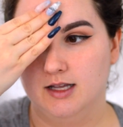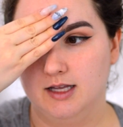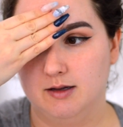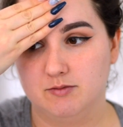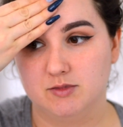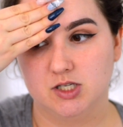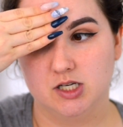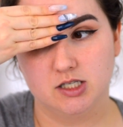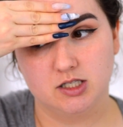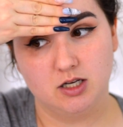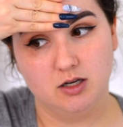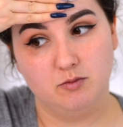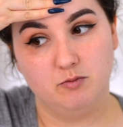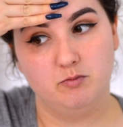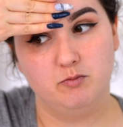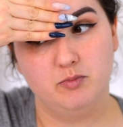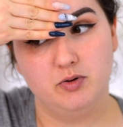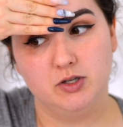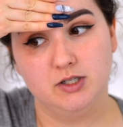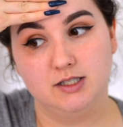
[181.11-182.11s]
I'm just gonna
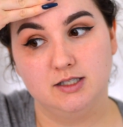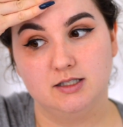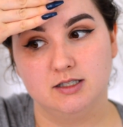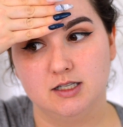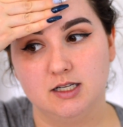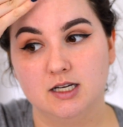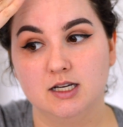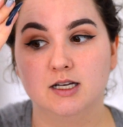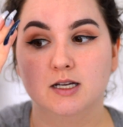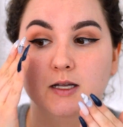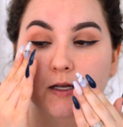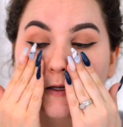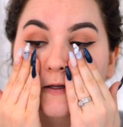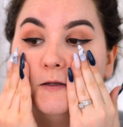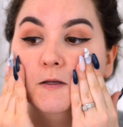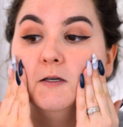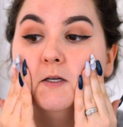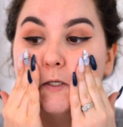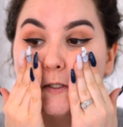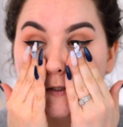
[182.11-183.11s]
put
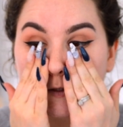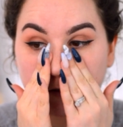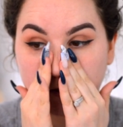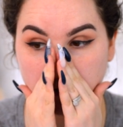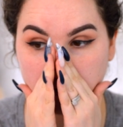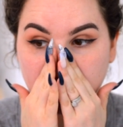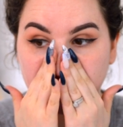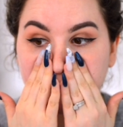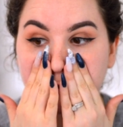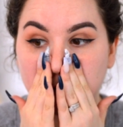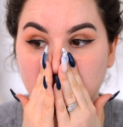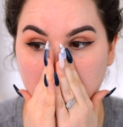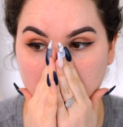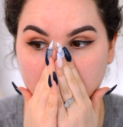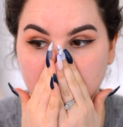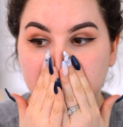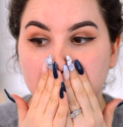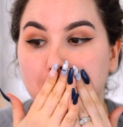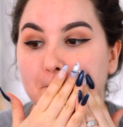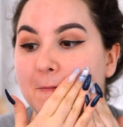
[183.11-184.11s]
this
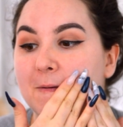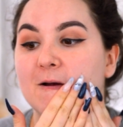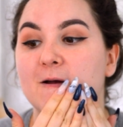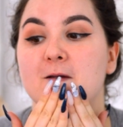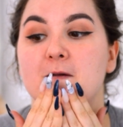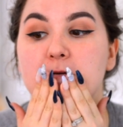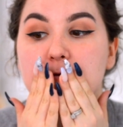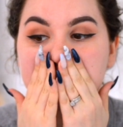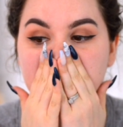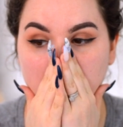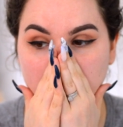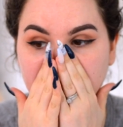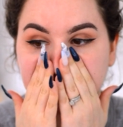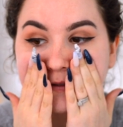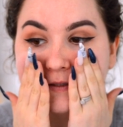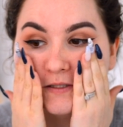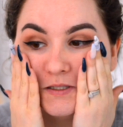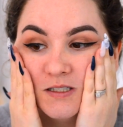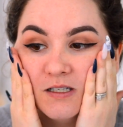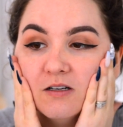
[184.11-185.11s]
in my
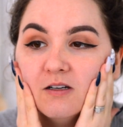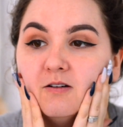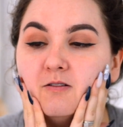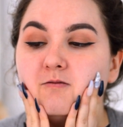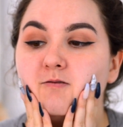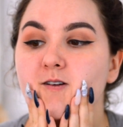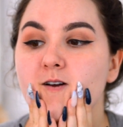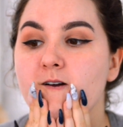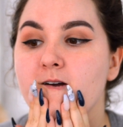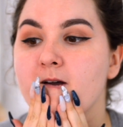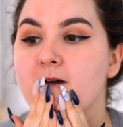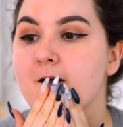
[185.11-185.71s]
T-zone.